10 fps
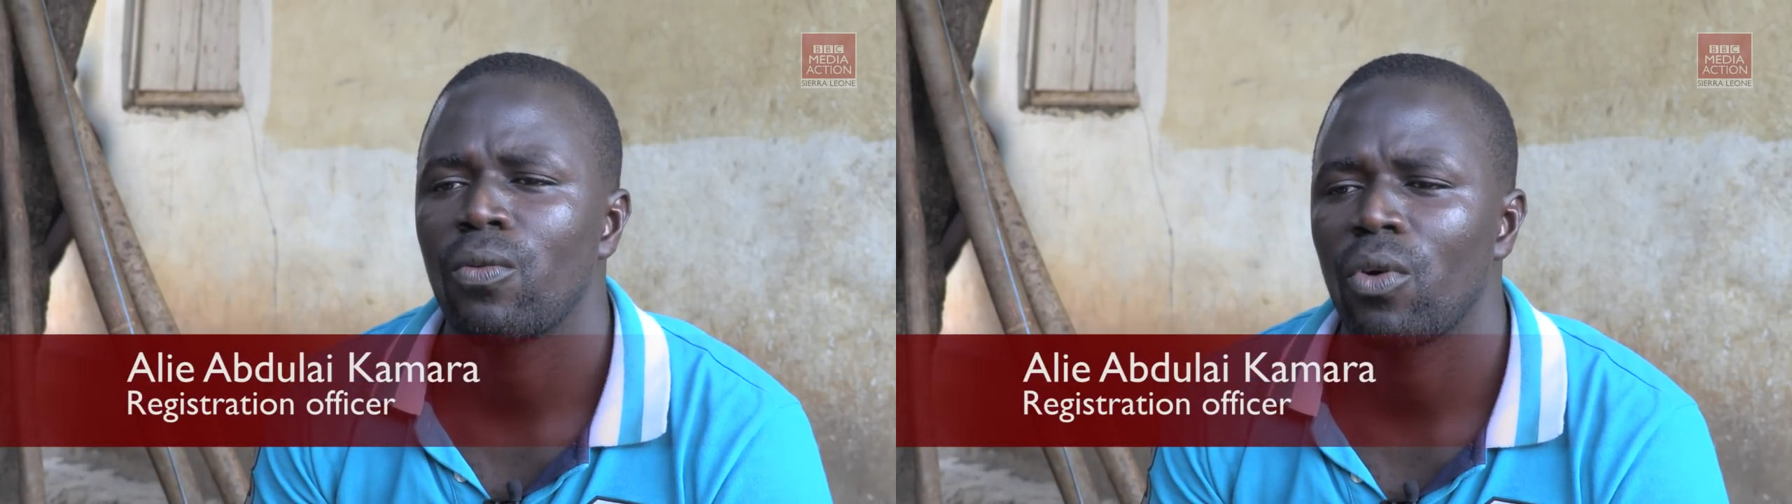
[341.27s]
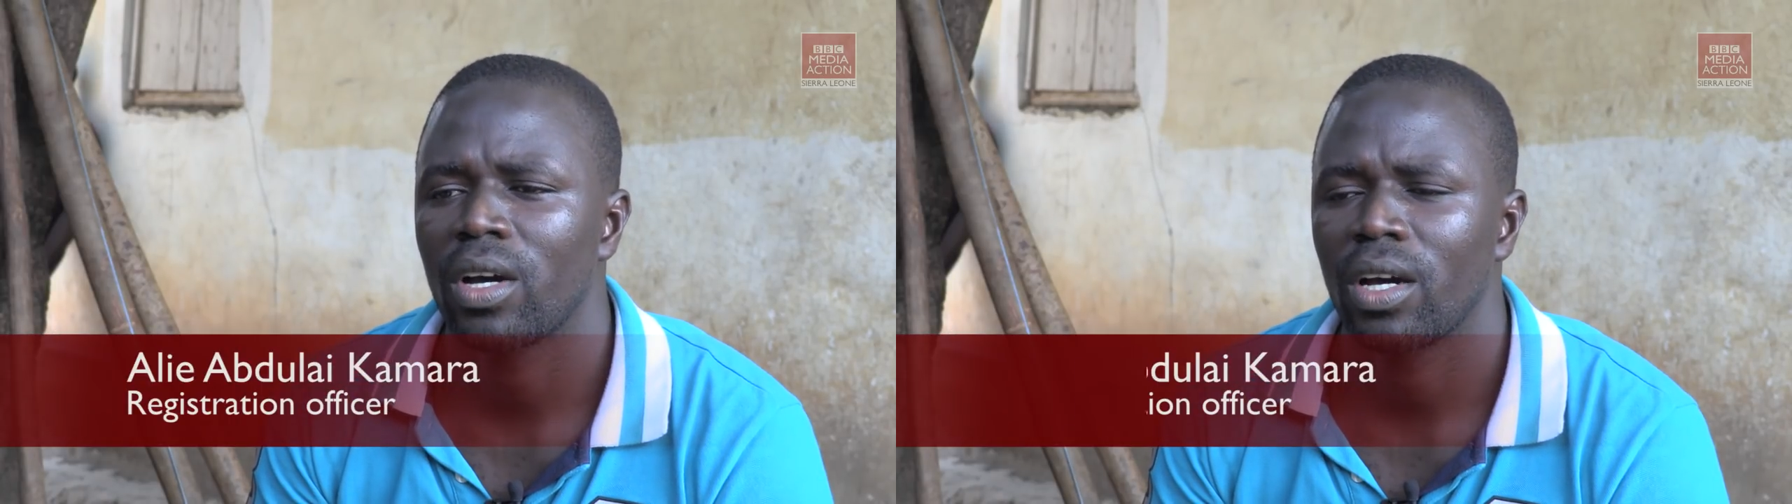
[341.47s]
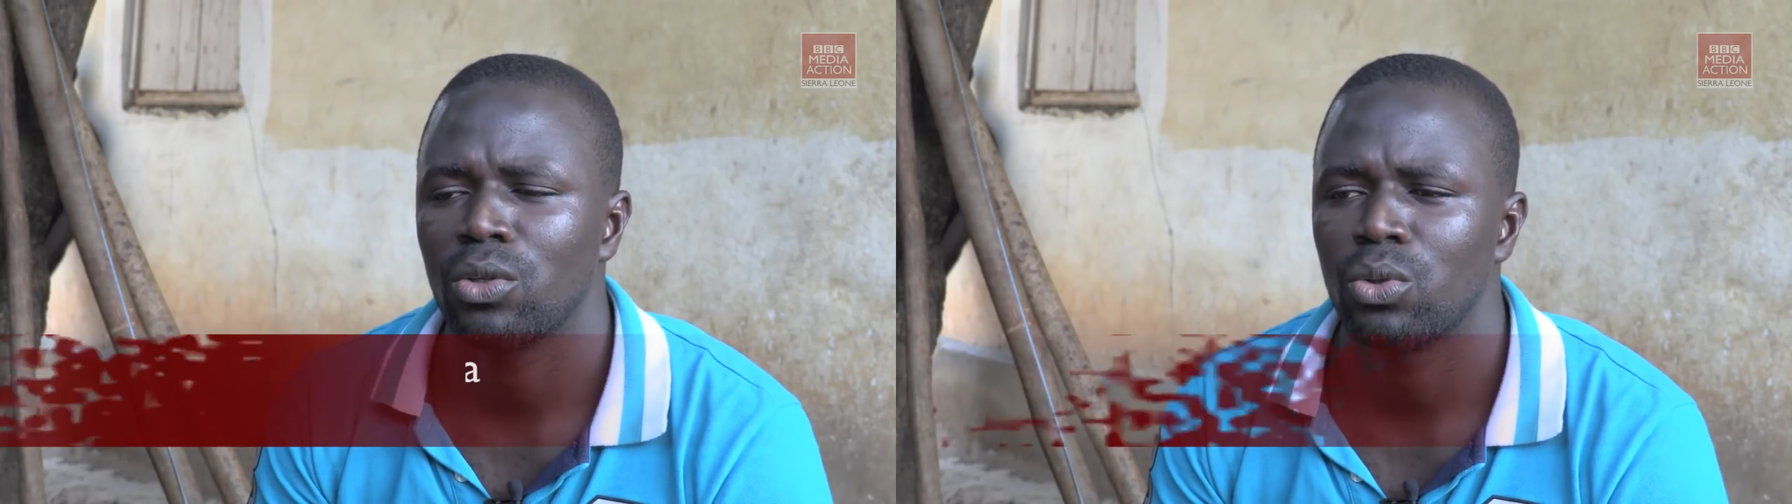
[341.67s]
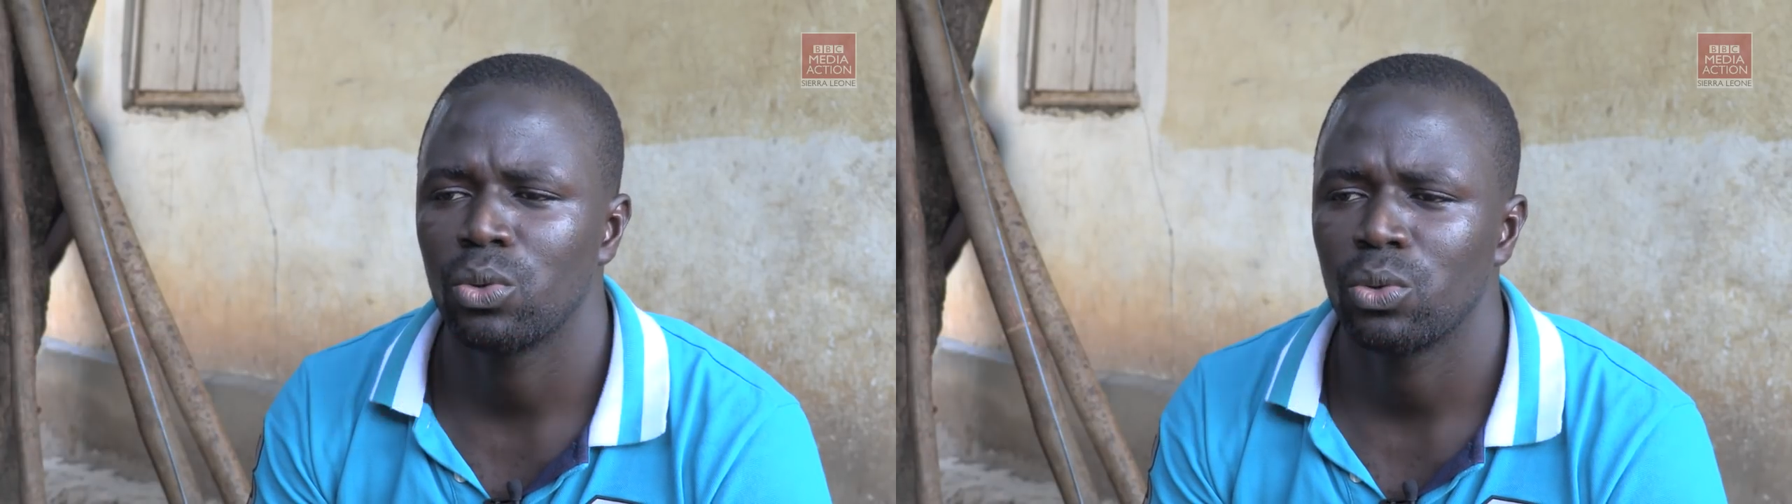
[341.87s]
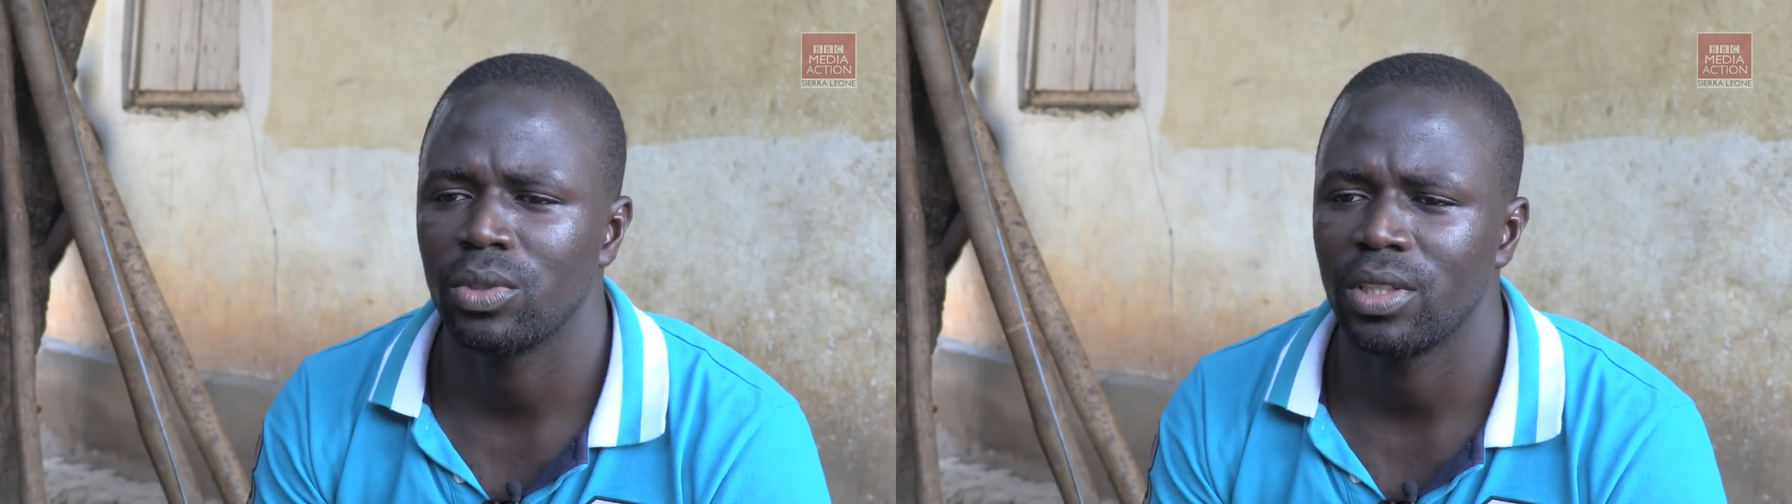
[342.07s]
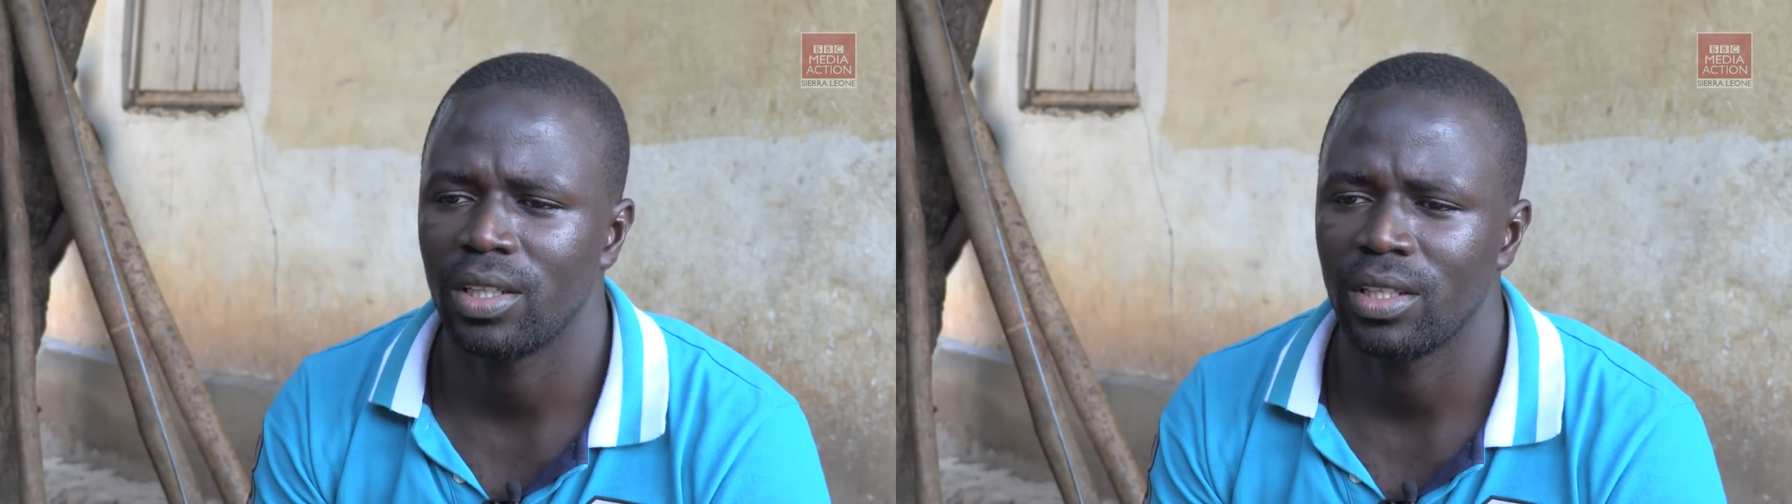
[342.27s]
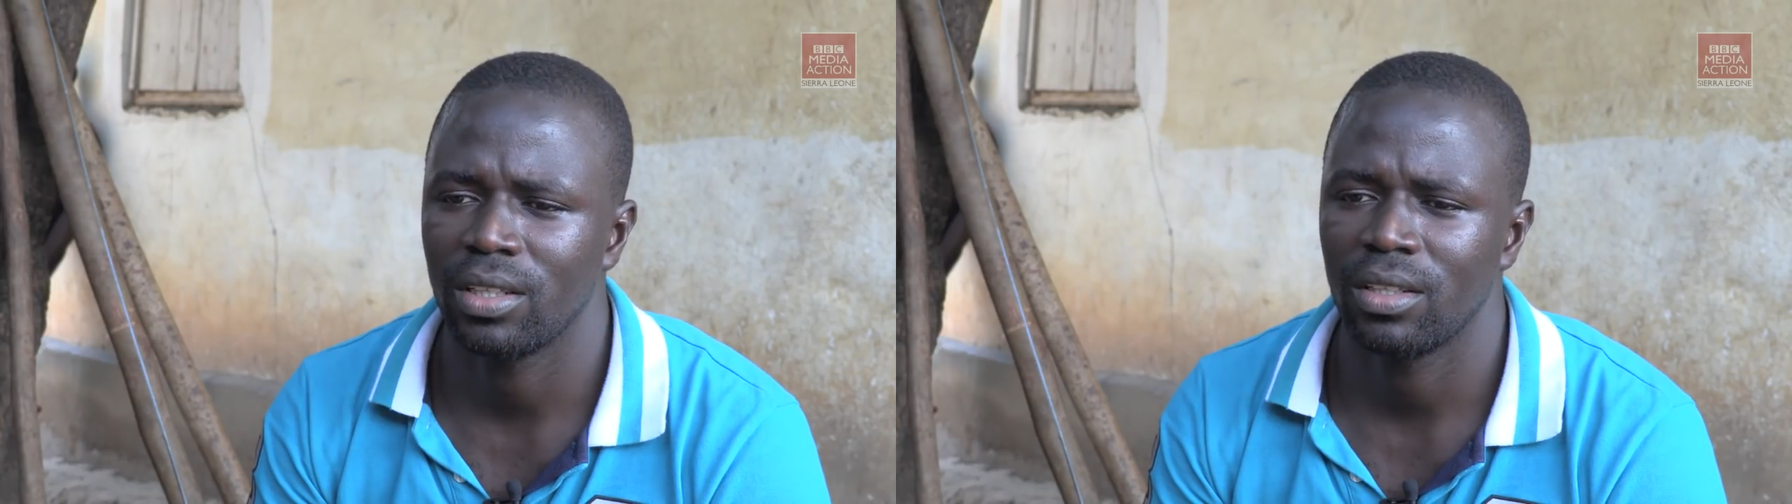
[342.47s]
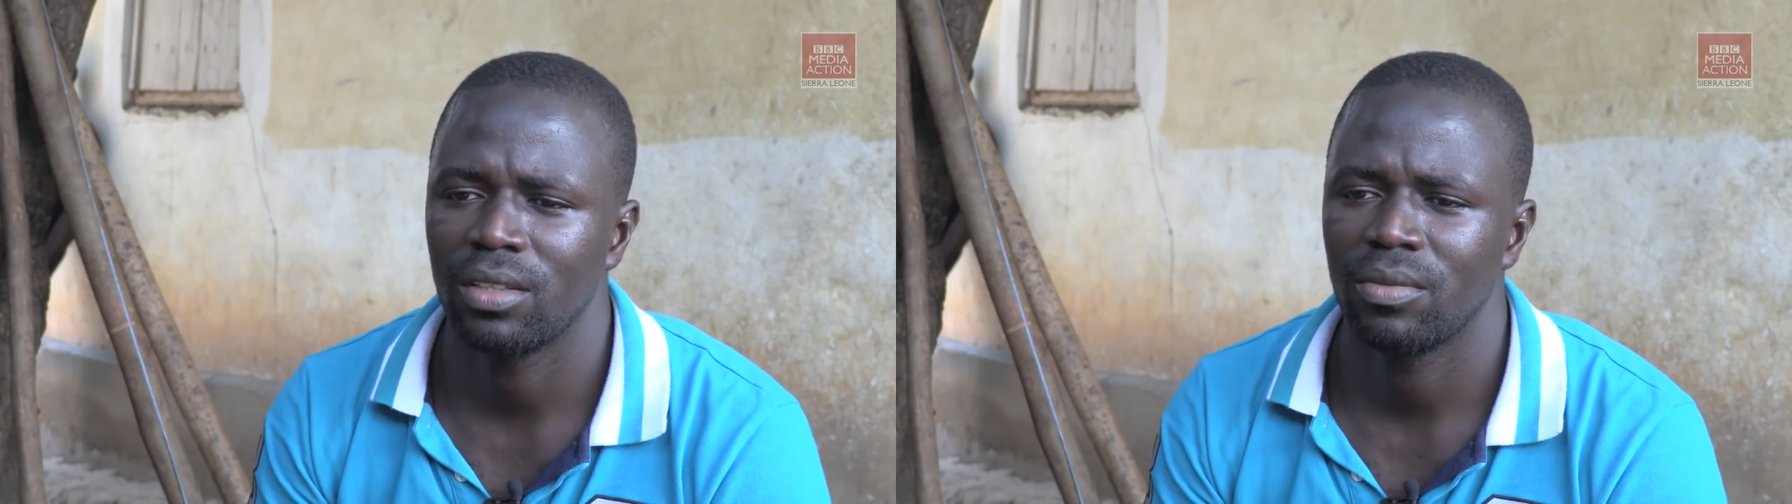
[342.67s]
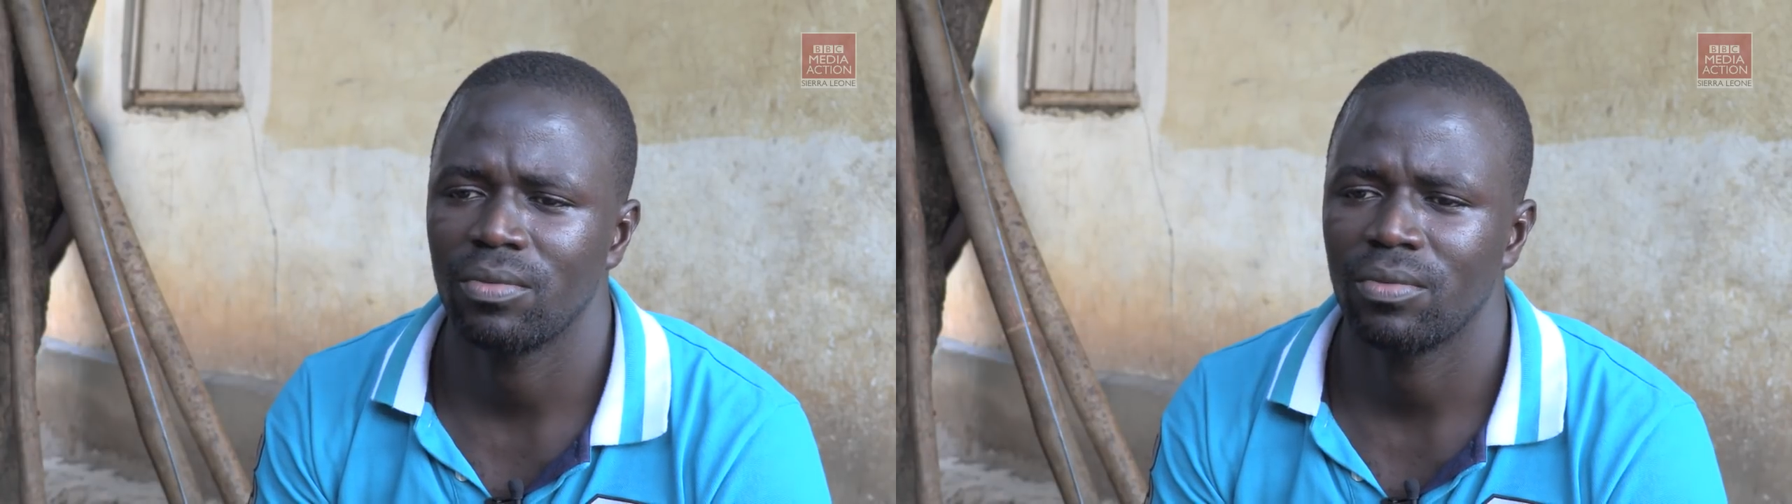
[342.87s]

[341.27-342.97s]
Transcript: for can do the